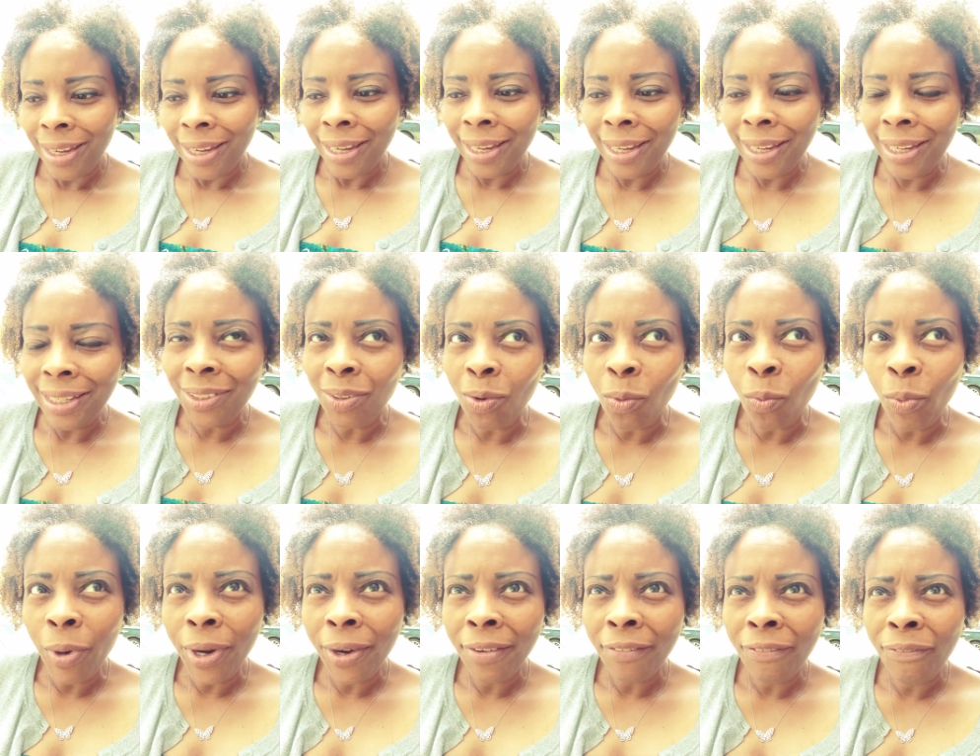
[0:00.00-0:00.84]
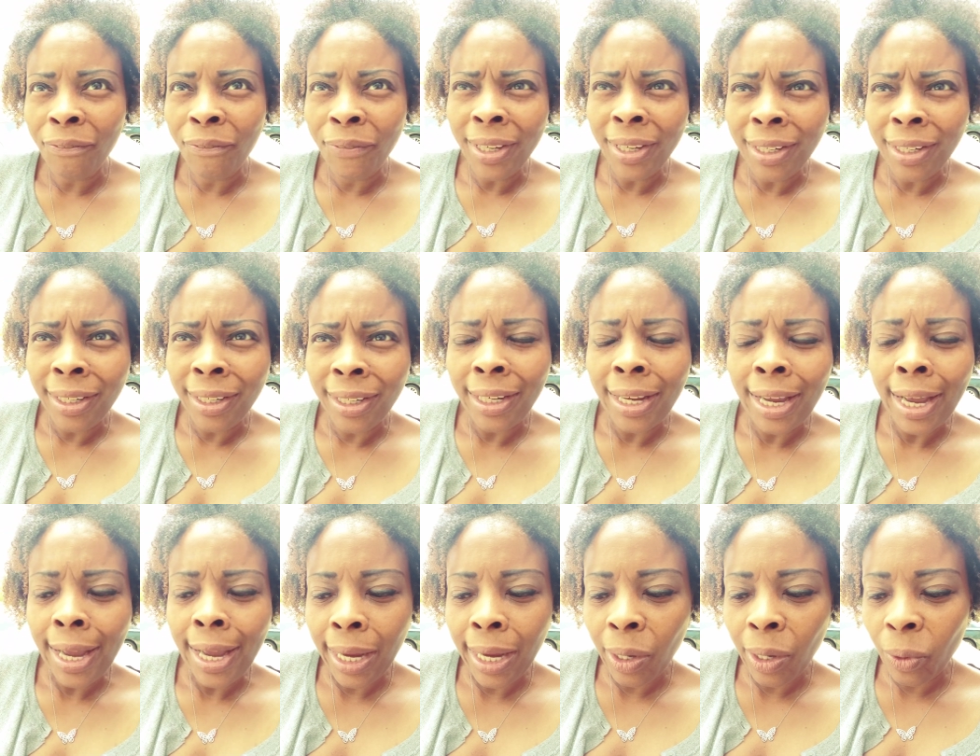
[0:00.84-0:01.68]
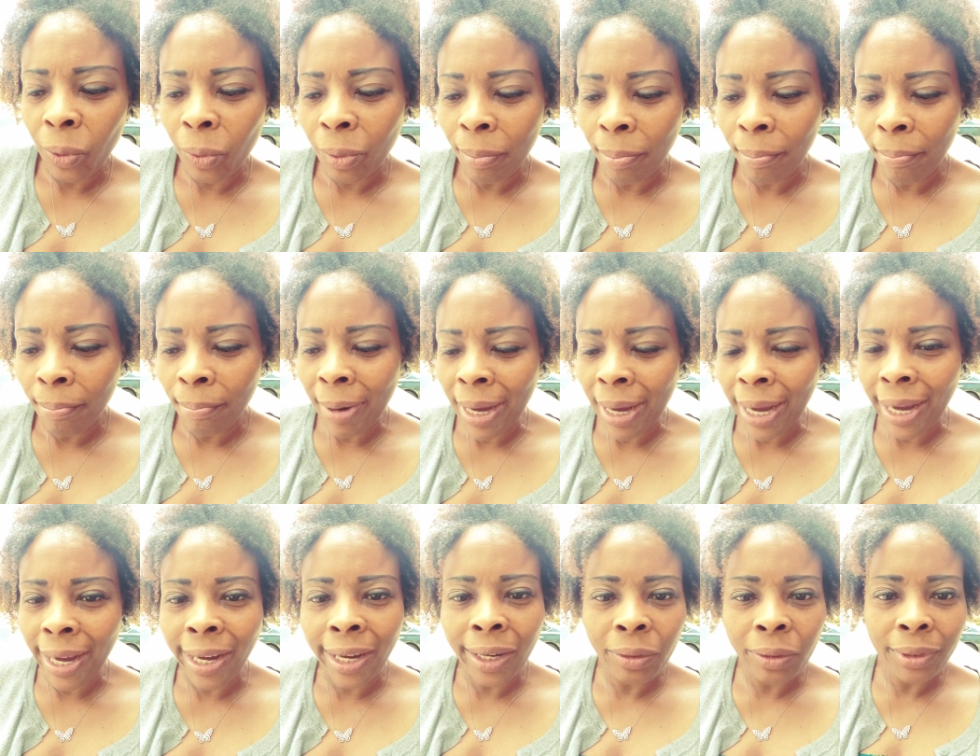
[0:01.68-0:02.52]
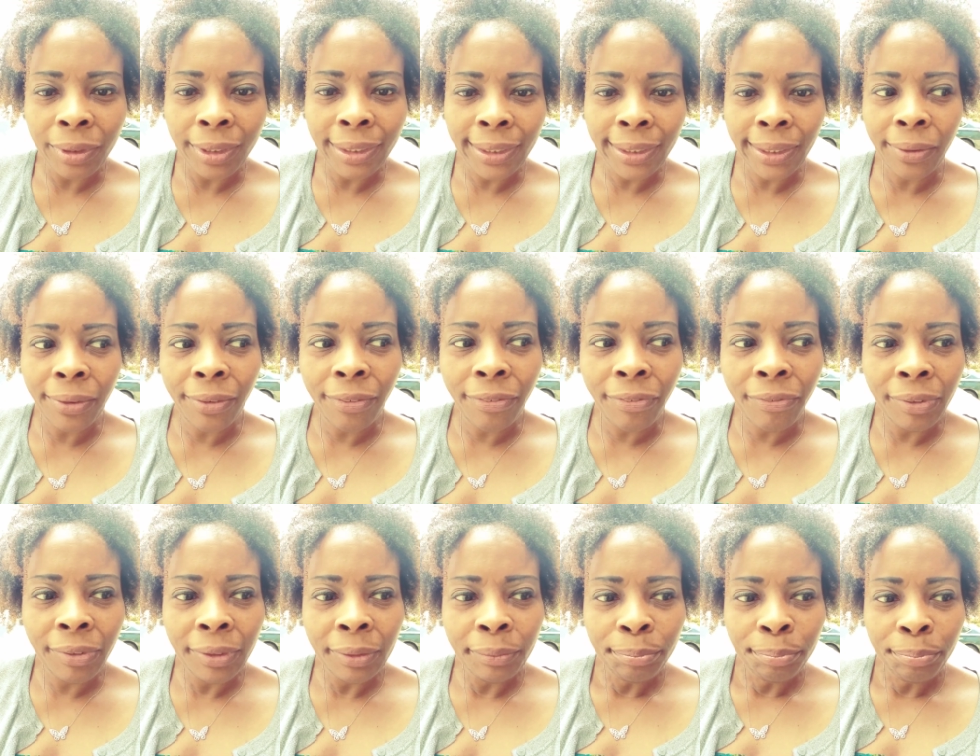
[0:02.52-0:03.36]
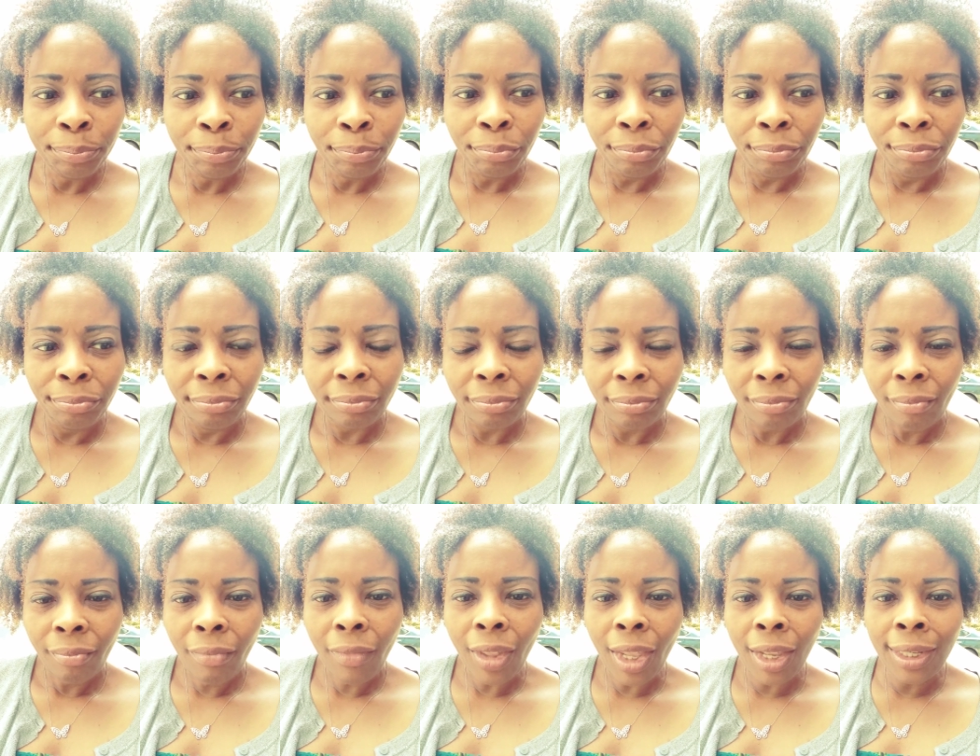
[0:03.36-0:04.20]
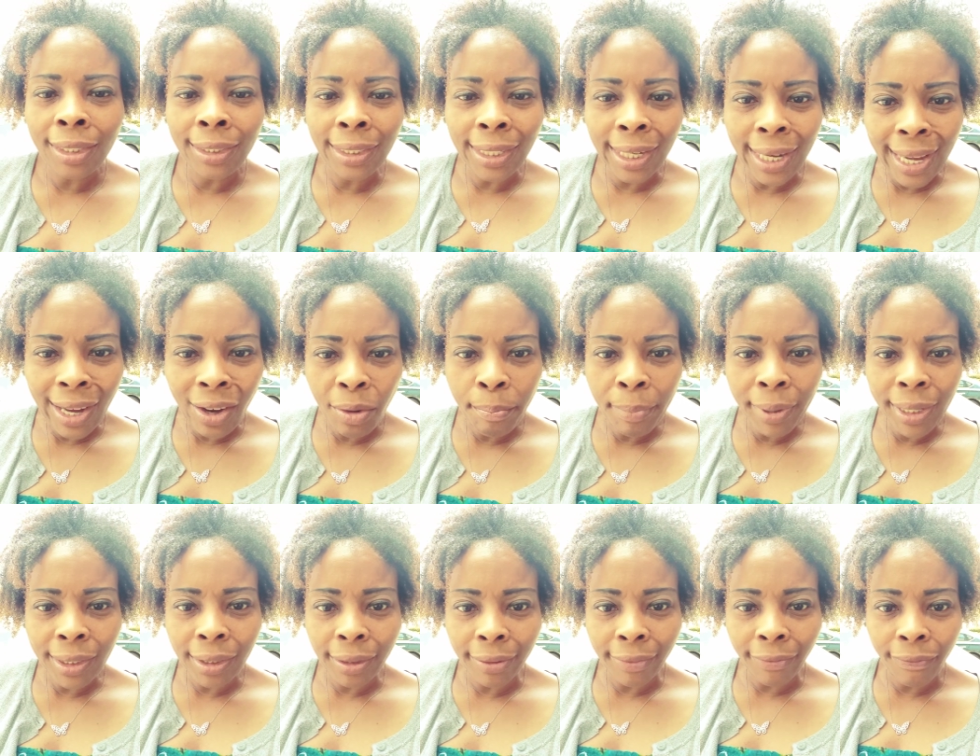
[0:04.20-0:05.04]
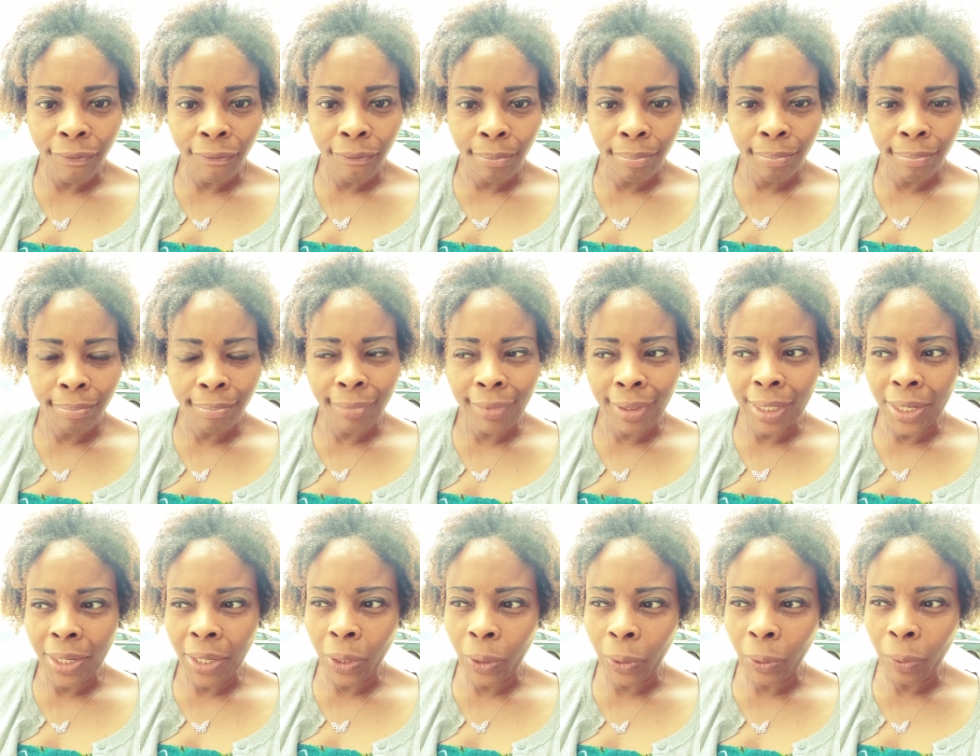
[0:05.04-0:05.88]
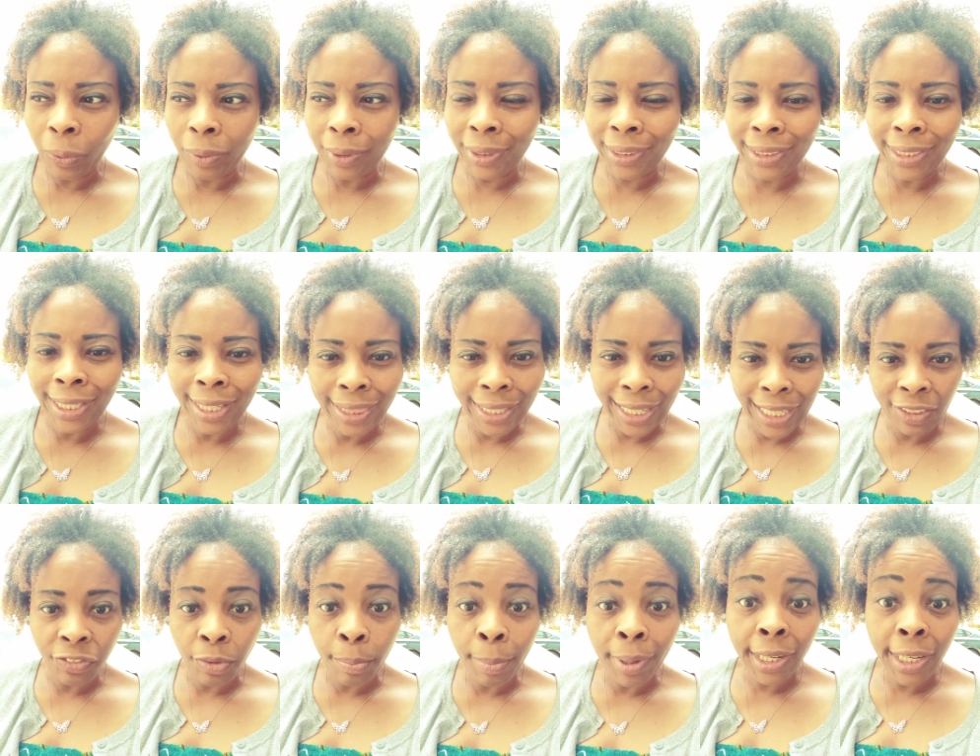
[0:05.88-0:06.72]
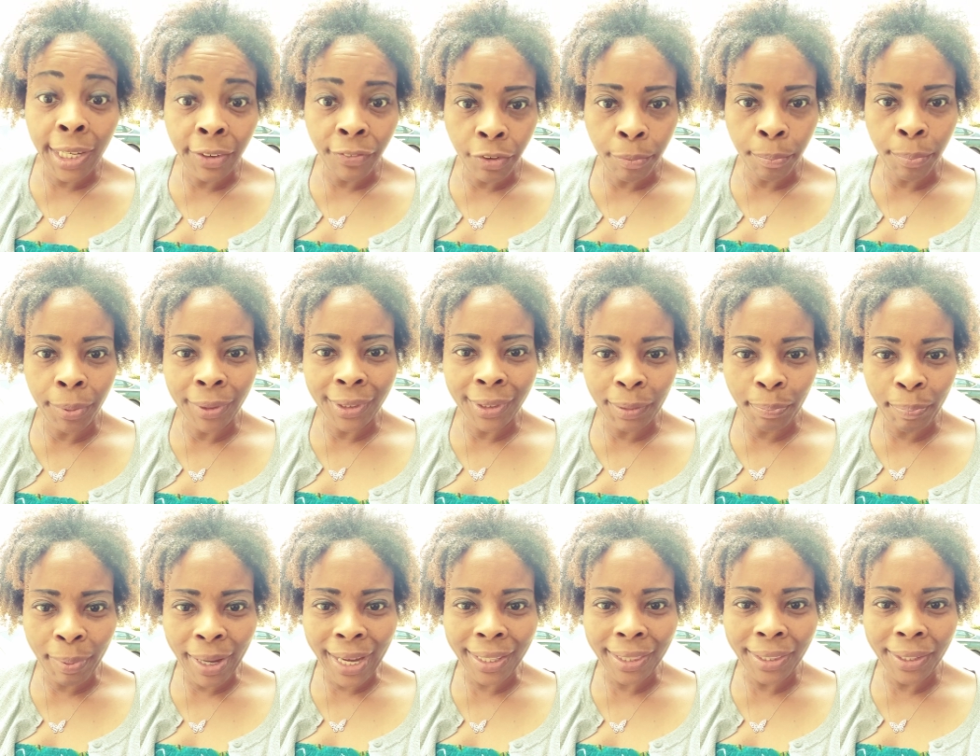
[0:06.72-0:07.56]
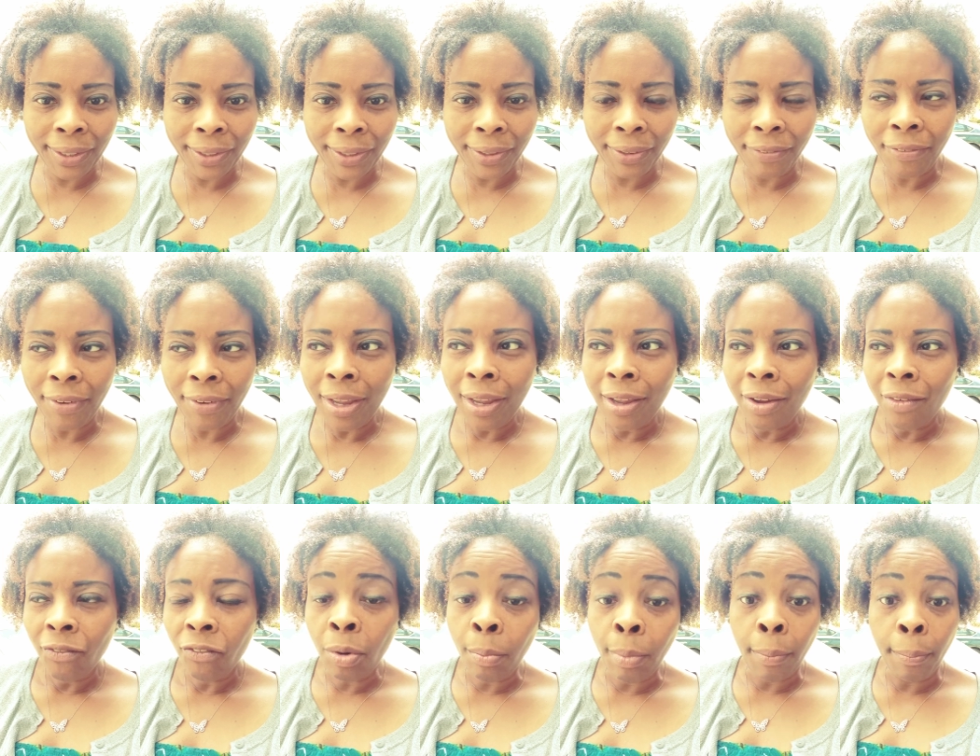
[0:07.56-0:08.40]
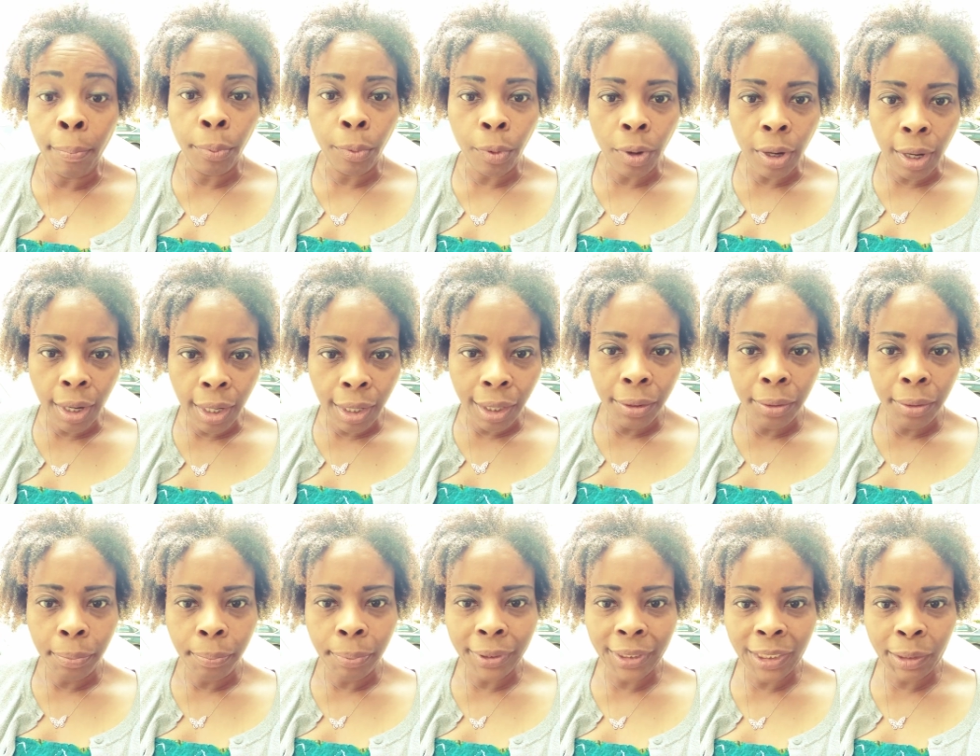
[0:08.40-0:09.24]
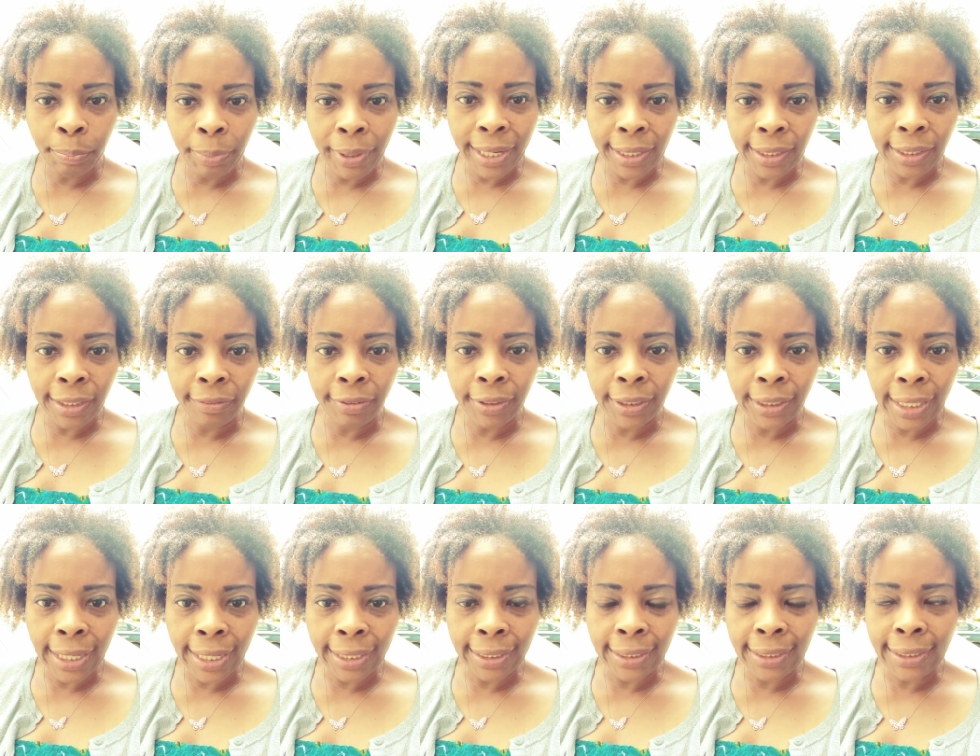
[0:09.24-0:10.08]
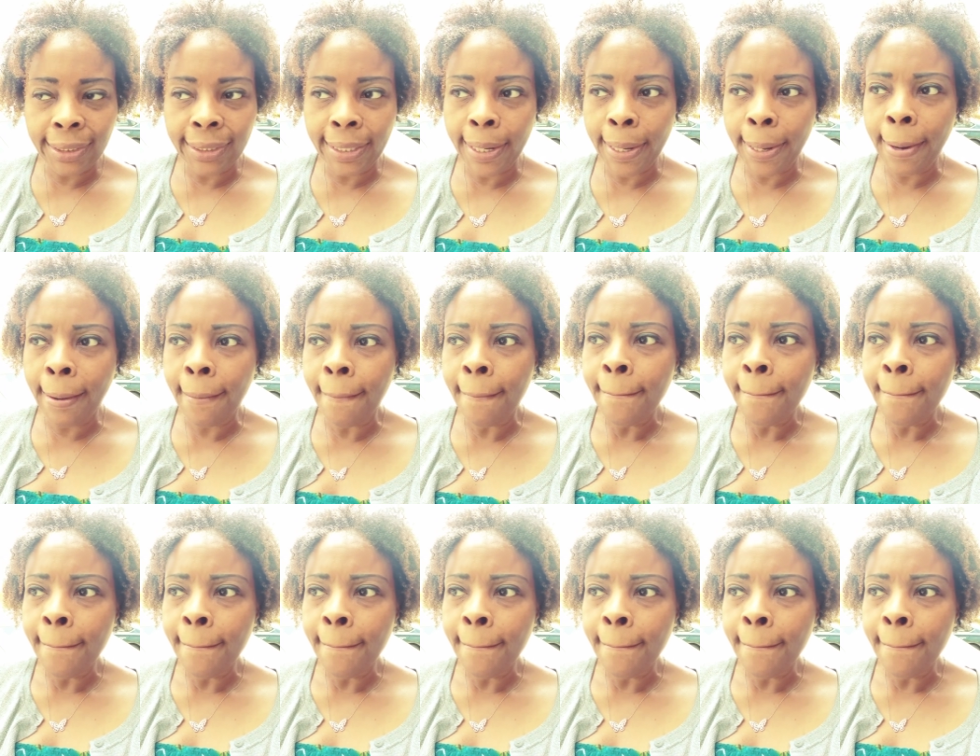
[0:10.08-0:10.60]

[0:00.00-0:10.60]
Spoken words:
it's a weird feeling how my higher self is allowing me to, see things from a different perspective, from a broader perspective, shall I say.